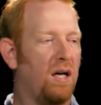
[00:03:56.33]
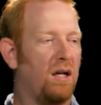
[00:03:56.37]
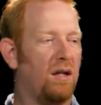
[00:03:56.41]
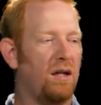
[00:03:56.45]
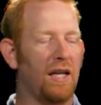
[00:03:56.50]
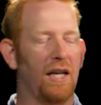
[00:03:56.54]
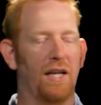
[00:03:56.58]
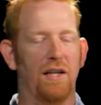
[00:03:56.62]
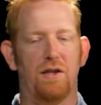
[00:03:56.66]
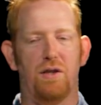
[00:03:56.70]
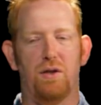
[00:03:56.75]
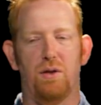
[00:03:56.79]

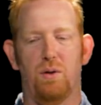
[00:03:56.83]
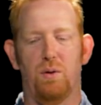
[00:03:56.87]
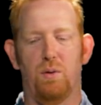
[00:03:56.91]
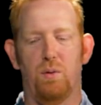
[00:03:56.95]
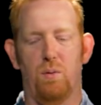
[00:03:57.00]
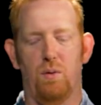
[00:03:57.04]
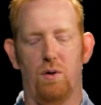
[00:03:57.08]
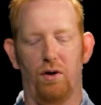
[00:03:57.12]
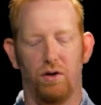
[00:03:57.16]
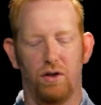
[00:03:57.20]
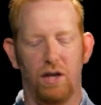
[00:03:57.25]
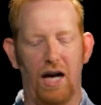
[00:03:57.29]
leading
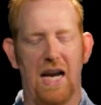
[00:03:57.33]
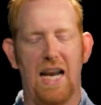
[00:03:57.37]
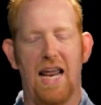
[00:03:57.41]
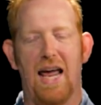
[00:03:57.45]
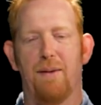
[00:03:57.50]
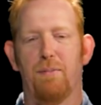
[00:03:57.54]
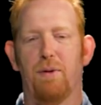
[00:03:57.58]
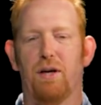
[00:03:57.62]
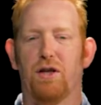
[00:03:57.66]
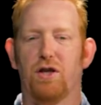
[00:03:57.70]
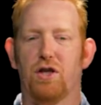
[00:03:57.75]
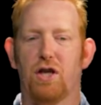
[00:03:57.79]
to
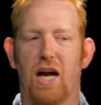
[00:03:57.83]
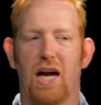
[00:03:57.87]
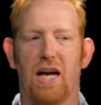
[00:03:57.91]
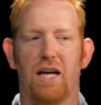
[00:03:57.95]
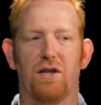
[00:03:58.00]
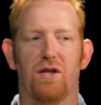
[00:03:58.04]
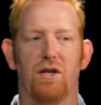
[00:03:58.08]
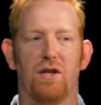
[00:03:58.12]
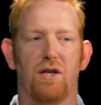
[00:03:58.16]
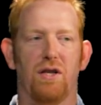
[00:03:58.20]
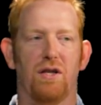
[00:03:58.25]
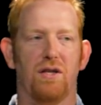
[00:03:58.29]
dynamic
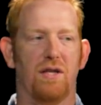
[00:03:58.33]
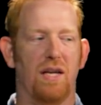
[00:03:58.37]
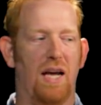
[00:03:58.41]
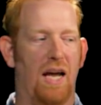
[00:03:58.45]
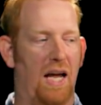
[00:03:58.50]
changes